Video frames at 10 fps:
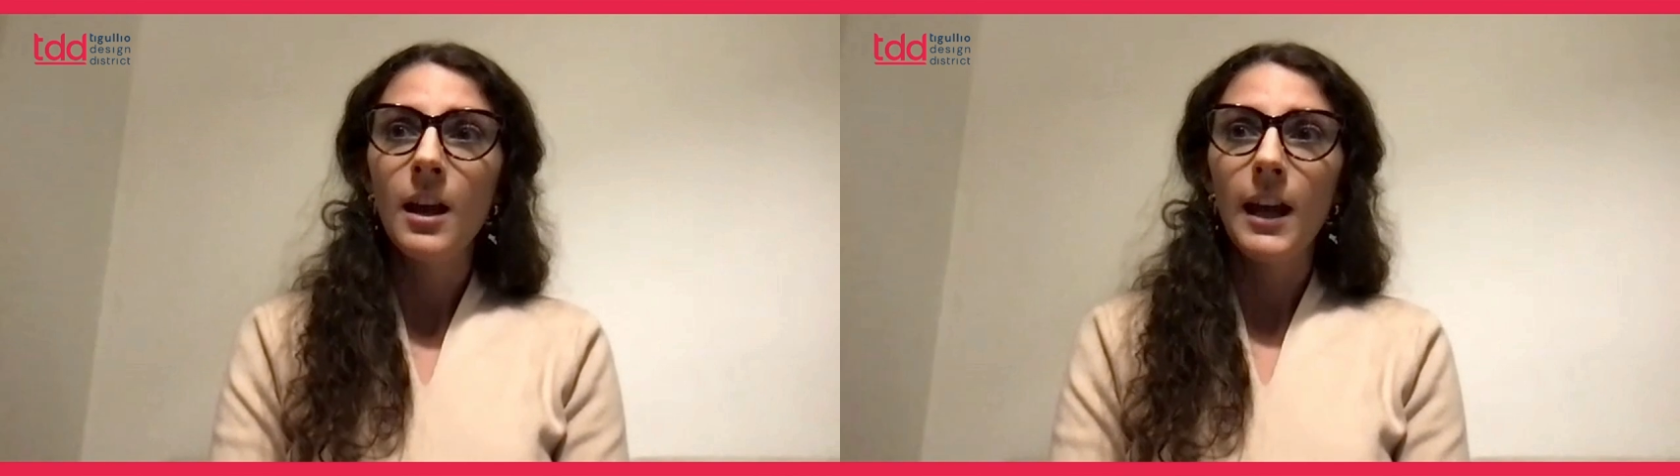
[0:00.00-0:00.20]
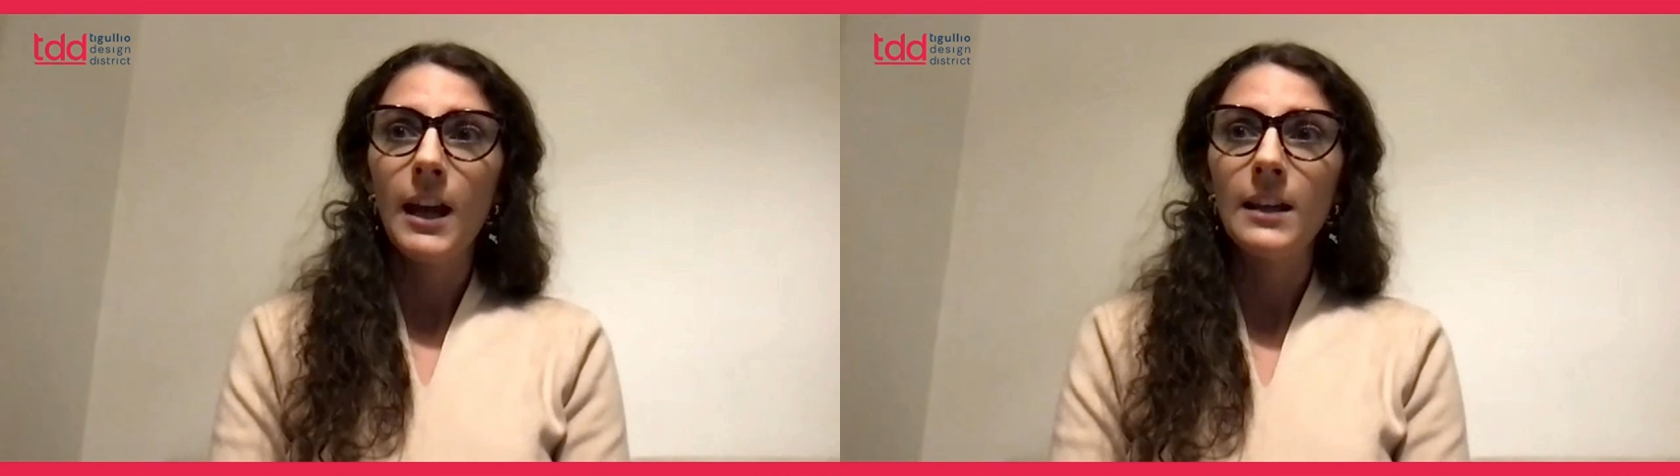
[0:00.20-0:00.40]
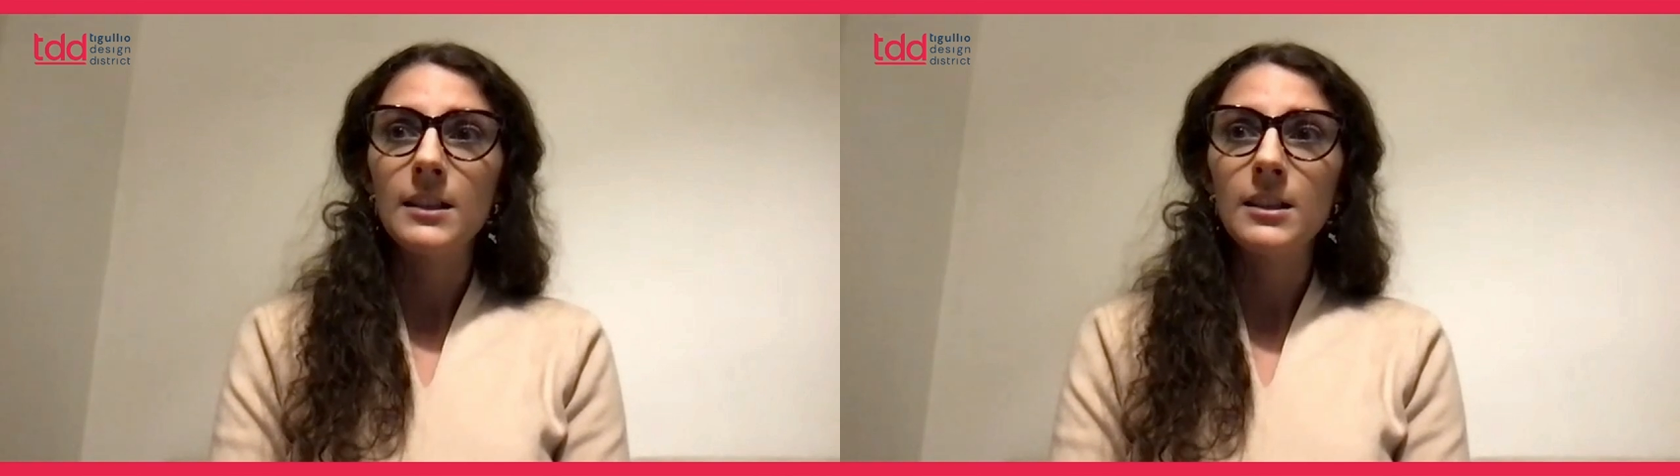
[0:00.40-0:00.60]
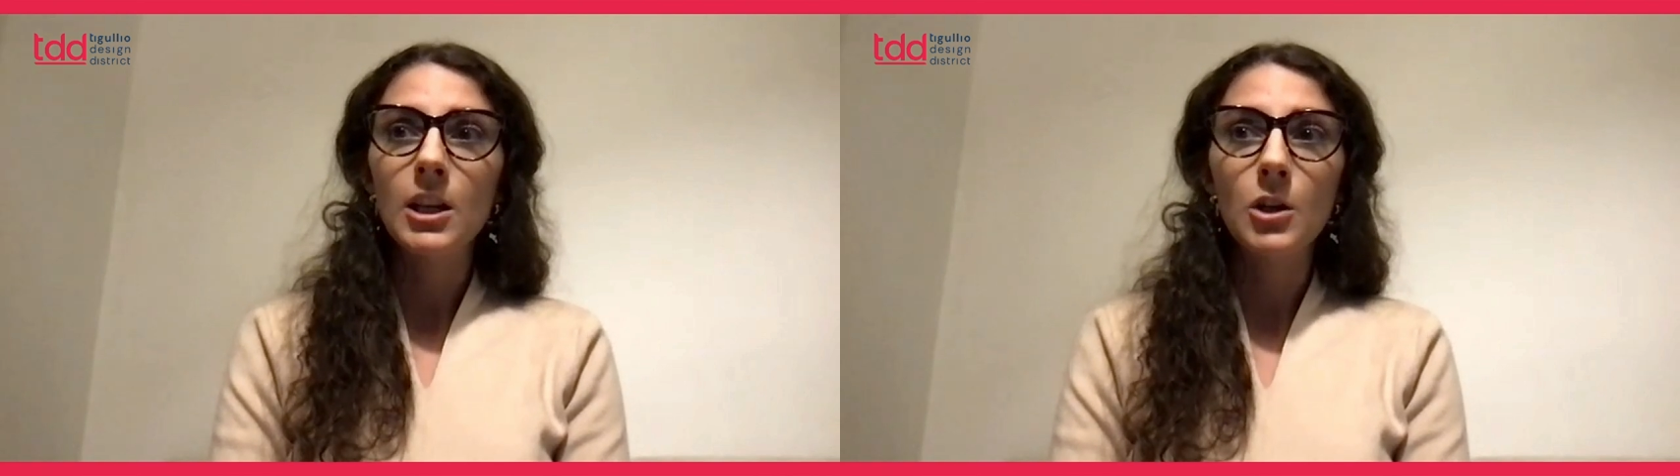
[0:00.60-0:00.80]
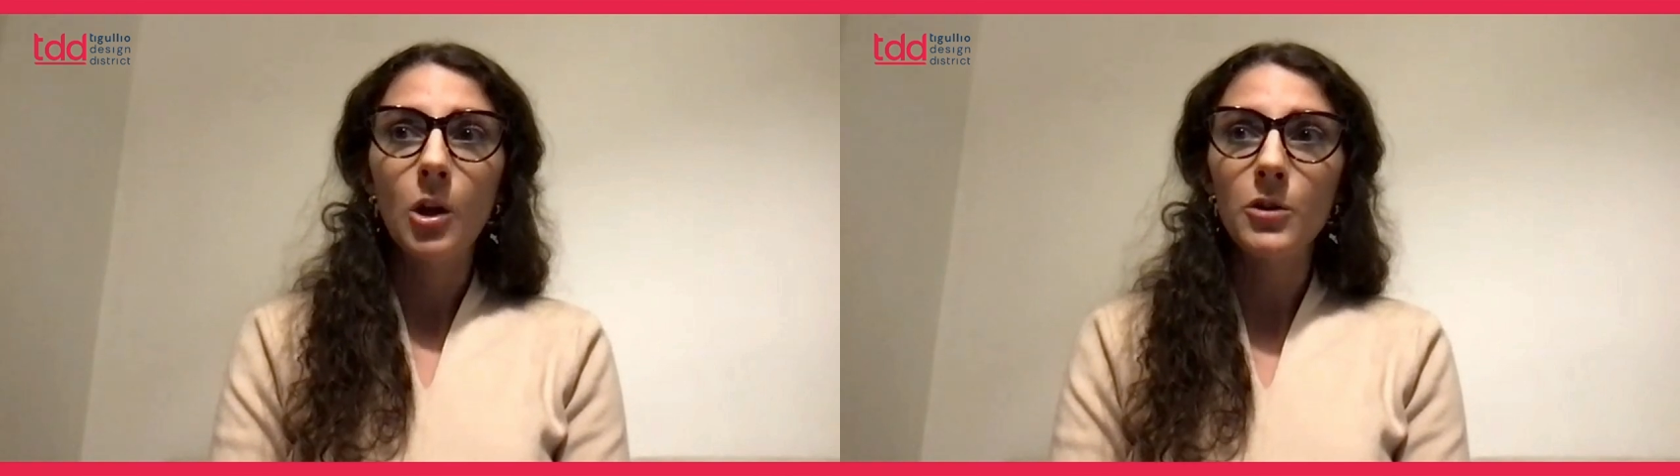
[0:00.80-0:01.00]
and
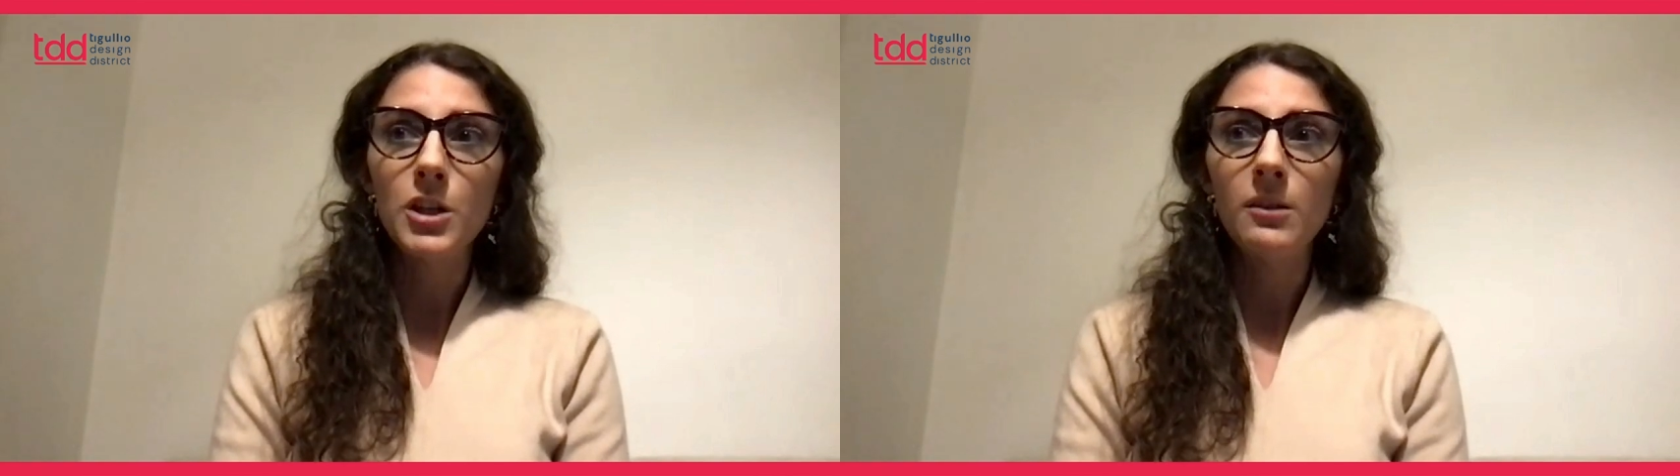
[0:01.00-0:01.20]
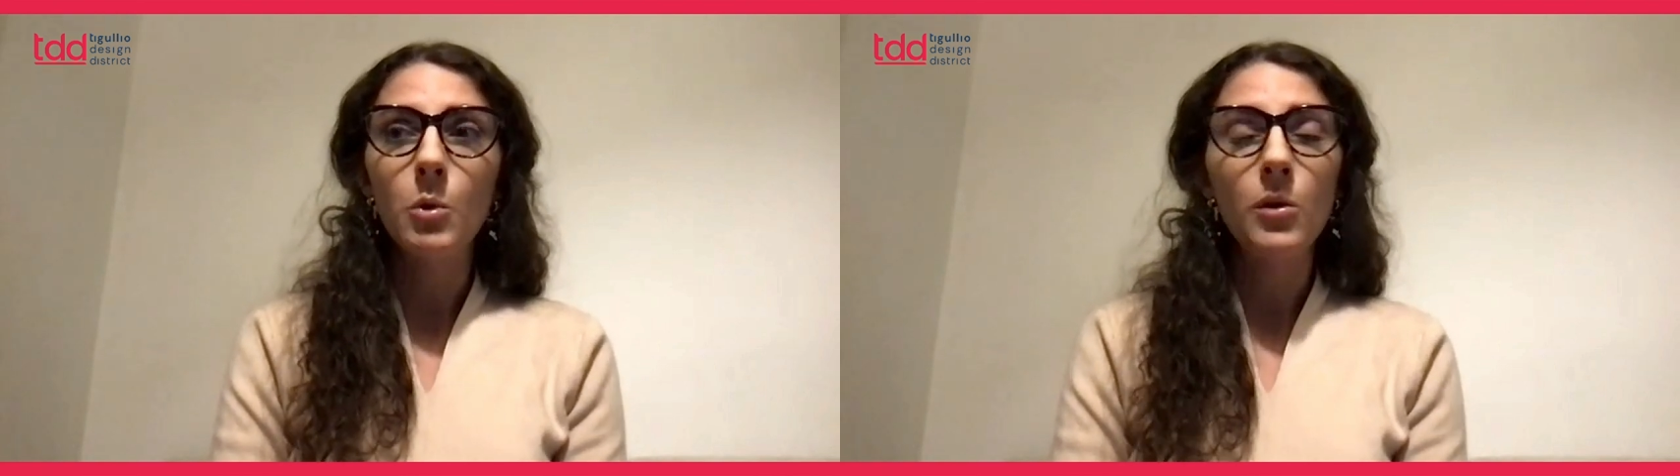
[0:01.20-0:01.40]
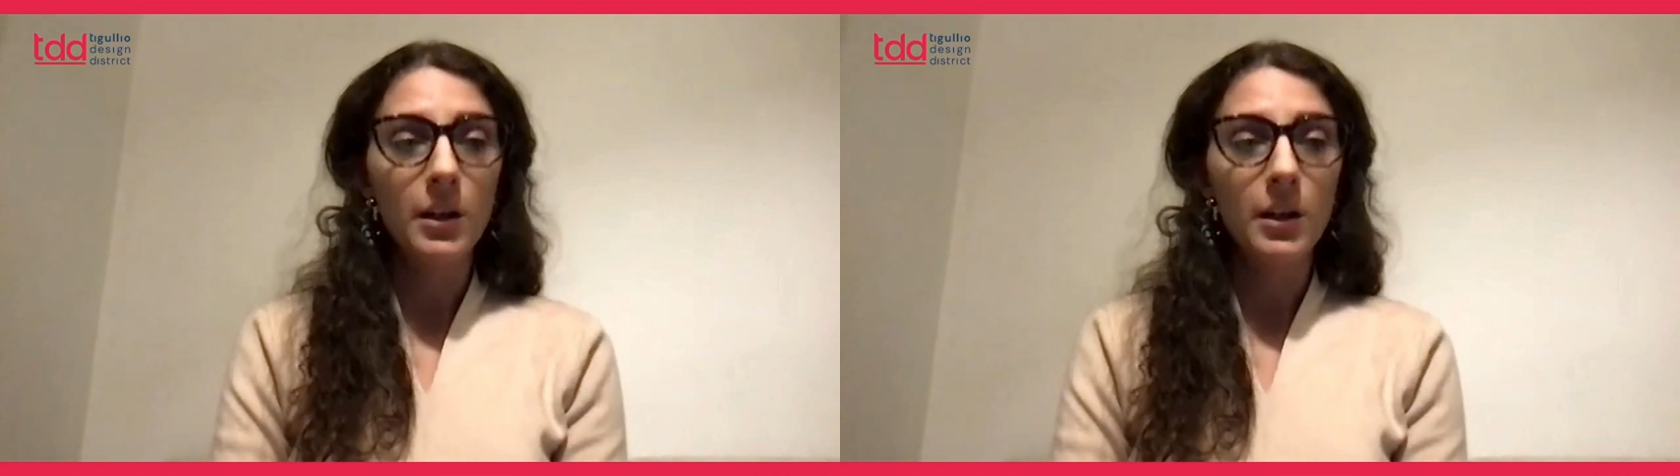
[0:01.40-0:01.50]
technology is more